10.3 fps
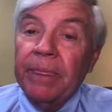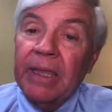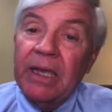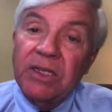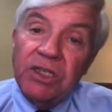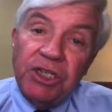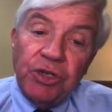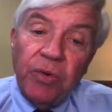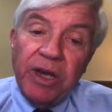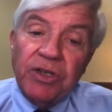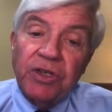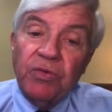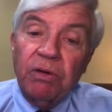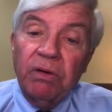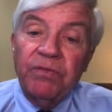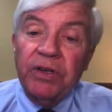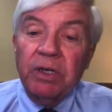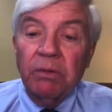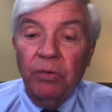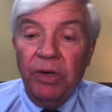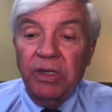In situations where a victim
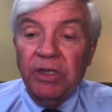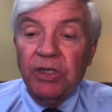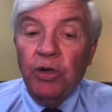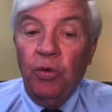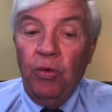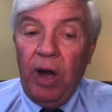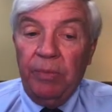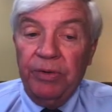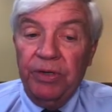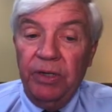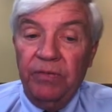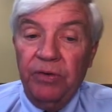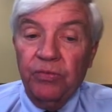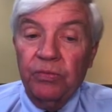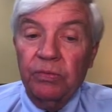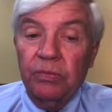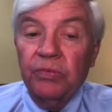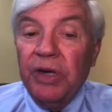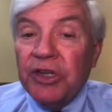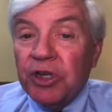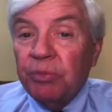or witness is cooperative and
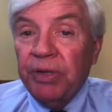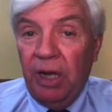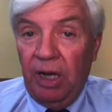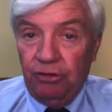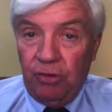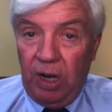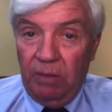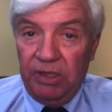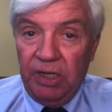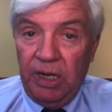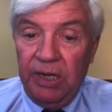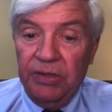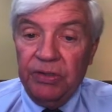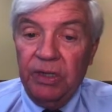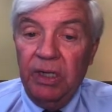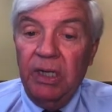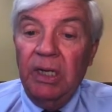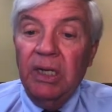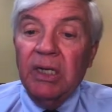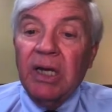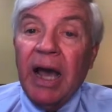reasonably untraumatized,
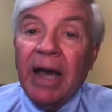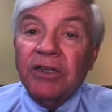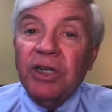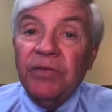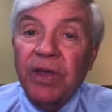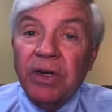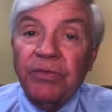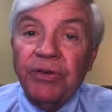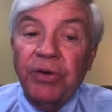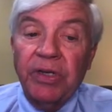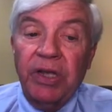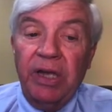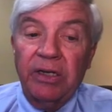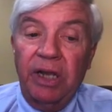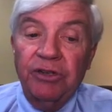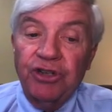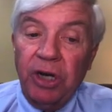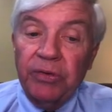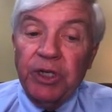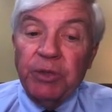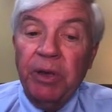Cognitive interviewing techniques,
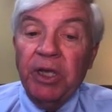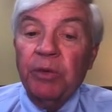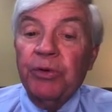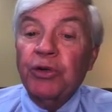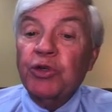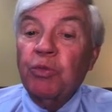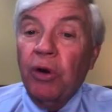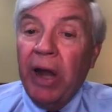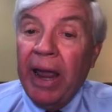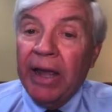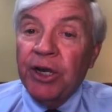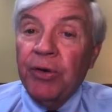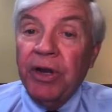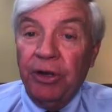generally speaking, produce more accurate and